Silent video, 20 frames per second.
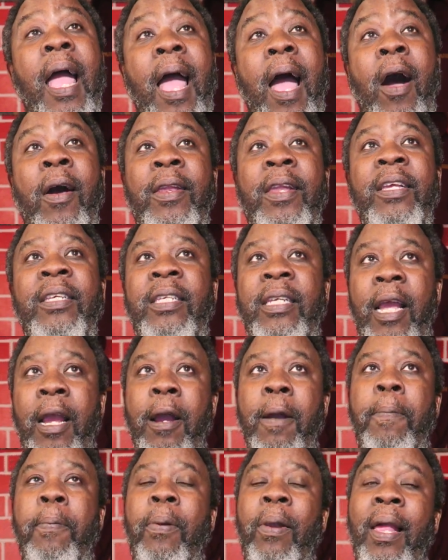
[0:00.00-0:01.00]
on this
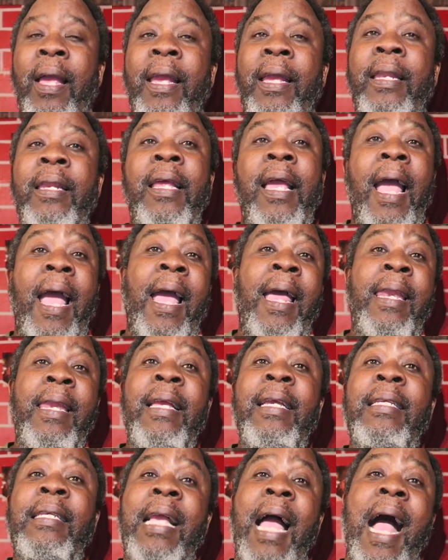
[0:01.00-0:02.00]
airplane, and
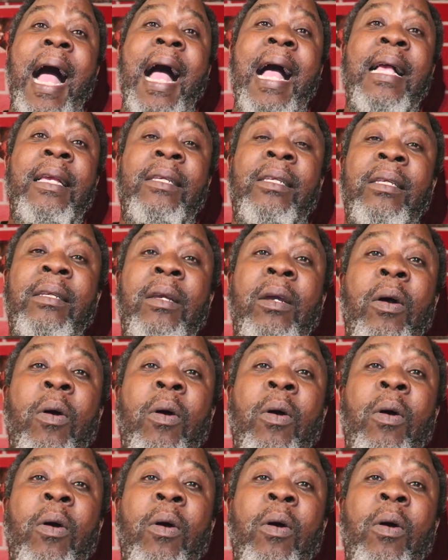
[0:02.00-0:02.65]
these guys,